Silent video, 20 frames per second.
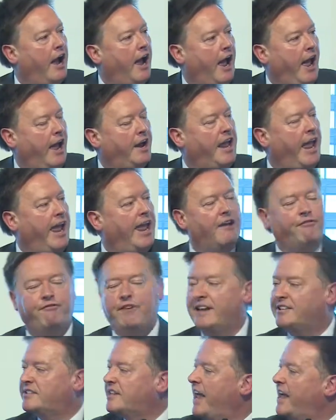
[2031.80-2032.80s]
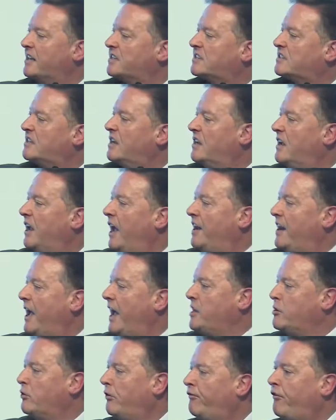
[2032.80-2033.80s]
an AFSS, an
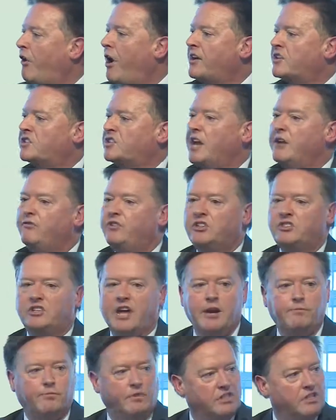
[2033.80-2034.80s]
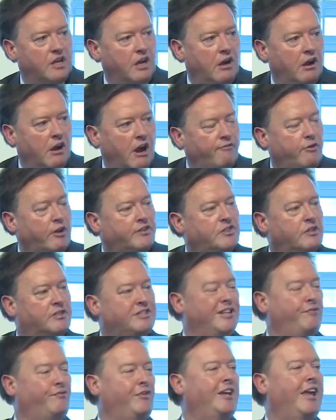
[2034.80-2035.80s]
annual fire safety statement. I've got
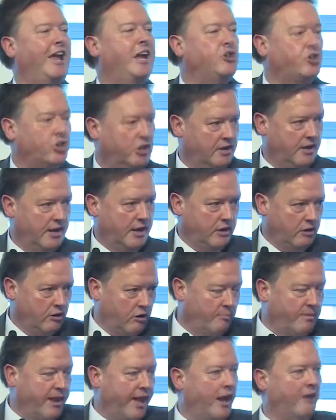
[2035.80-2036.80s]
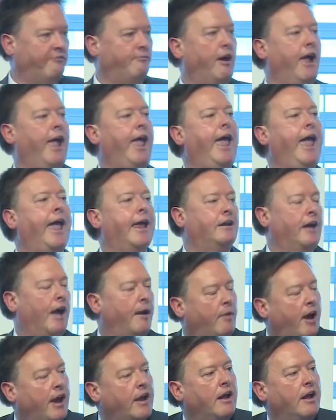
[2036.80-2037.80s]
certification coming out of my head and
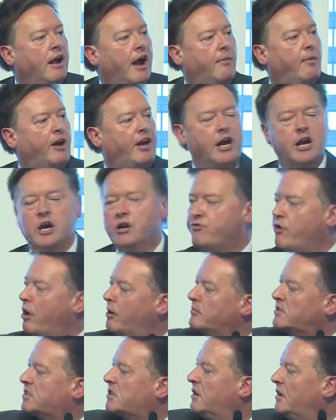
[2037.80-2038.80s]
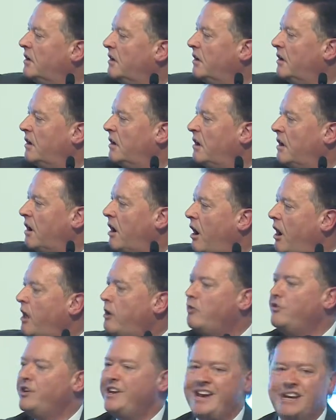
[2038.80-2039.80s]
my eardrums. I
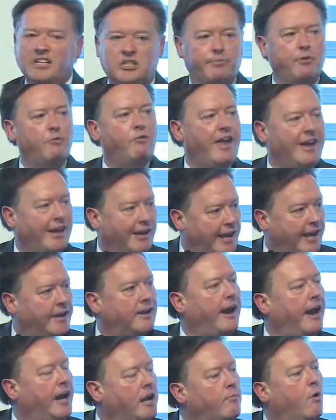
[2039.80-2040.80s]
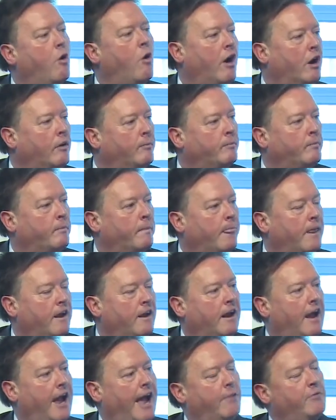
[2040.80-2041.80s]
don't need to be regulated anymore.
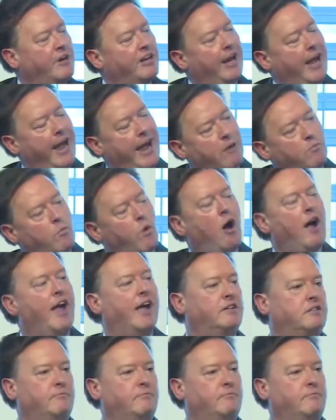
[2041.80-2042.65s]
And when Ken Wyatt